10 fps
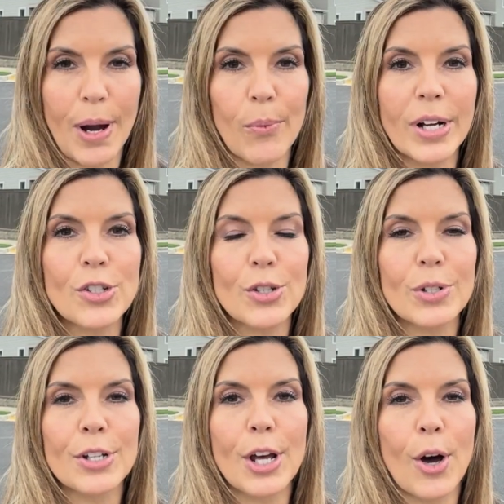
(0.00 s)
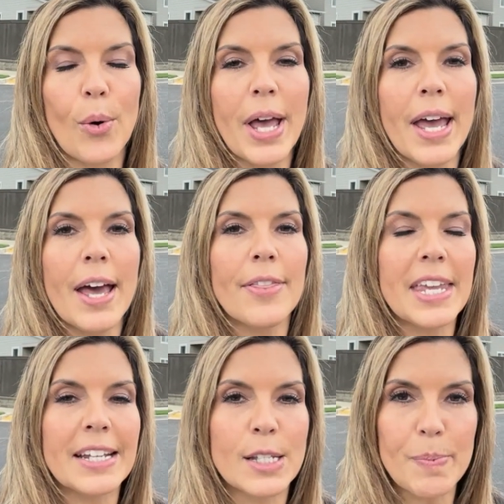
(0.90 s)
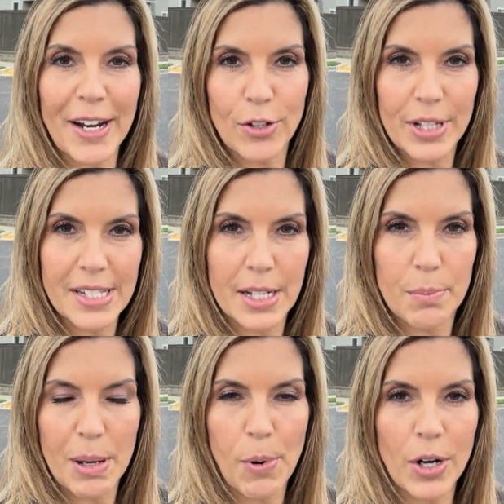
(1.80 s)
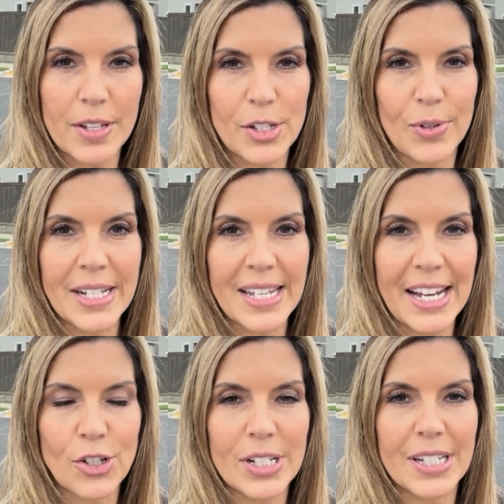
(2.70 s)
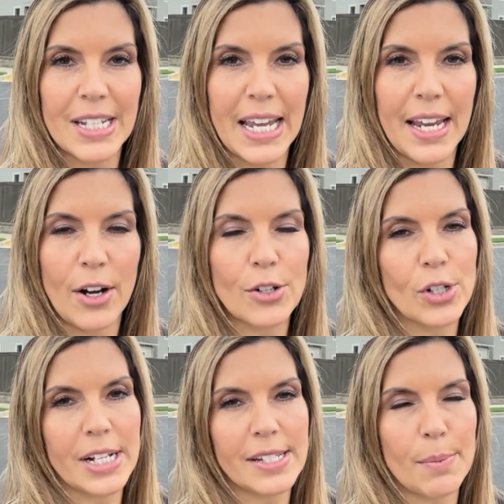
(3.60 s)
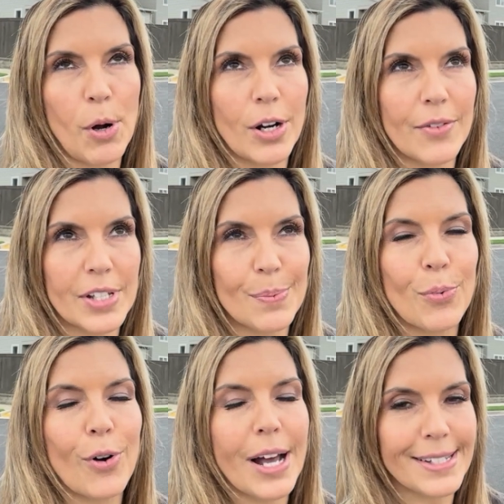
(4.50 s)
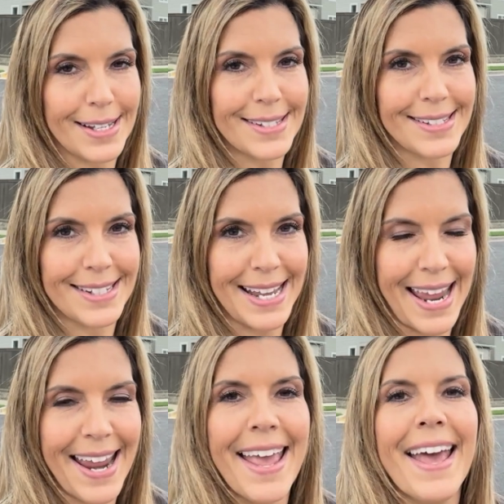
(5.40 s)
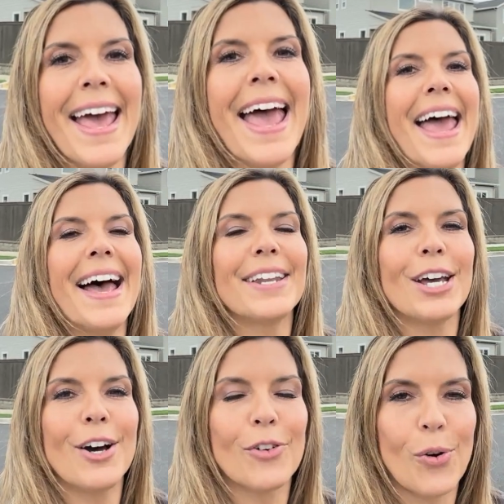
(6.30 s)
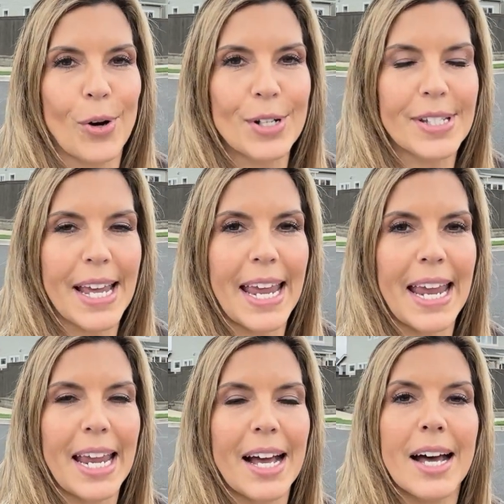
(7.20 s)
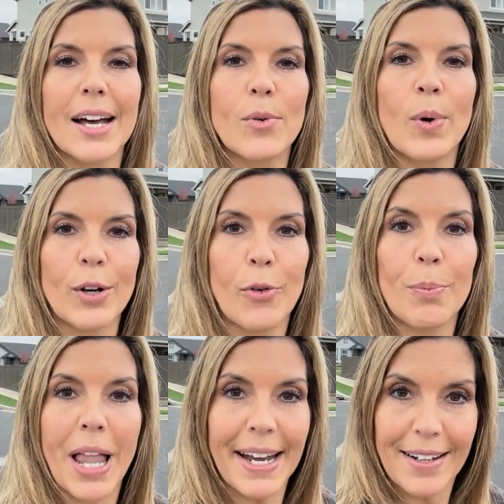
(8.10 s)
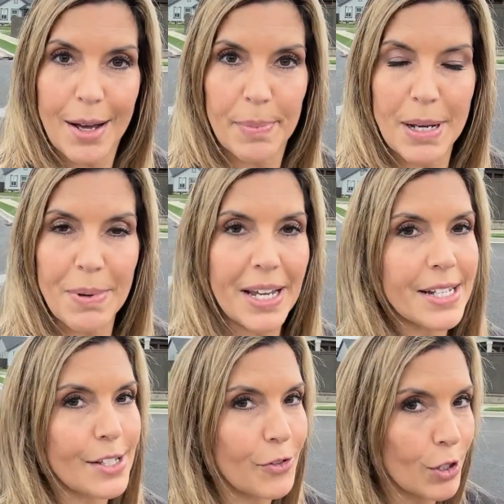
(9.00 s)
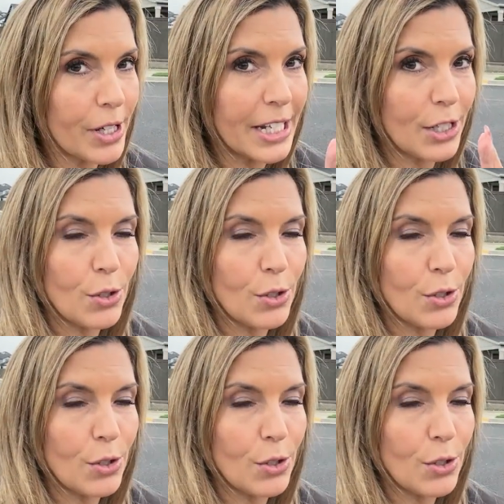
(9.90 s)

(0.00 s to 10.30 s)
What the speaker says: I want you to know the inspector that's going to be a part of this transaction today, or should I say part of this process today, and of course a wonderful blind company, because if you're looking at